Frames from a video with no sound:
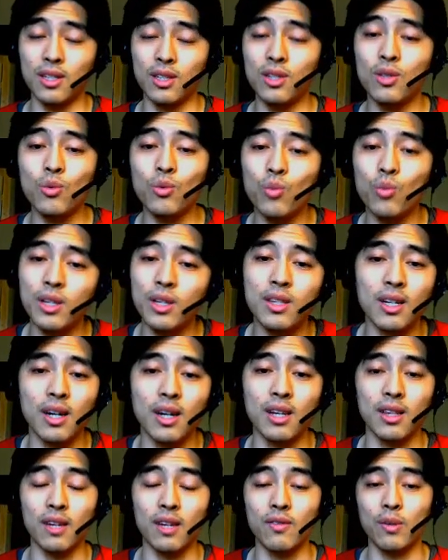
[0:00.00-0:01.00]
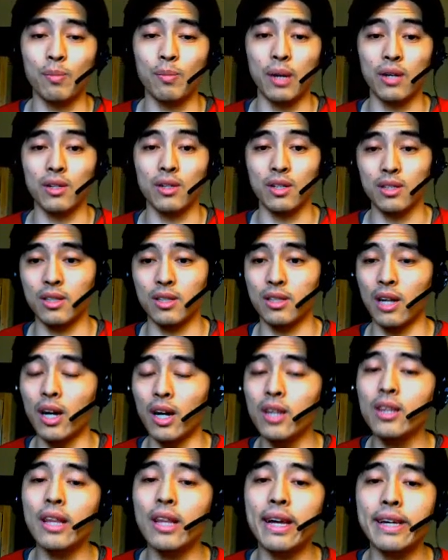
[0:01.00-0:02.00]
This is one thing I love about us. Is
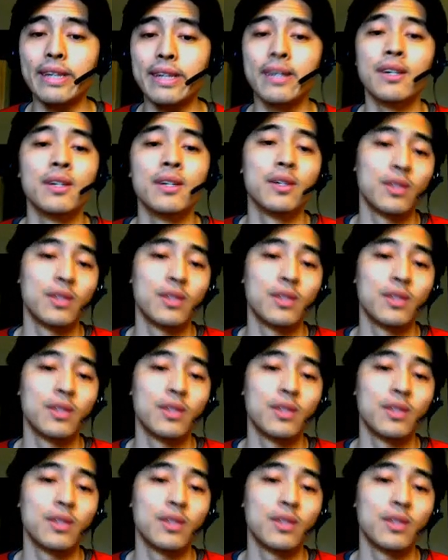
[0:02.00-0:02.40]
unlike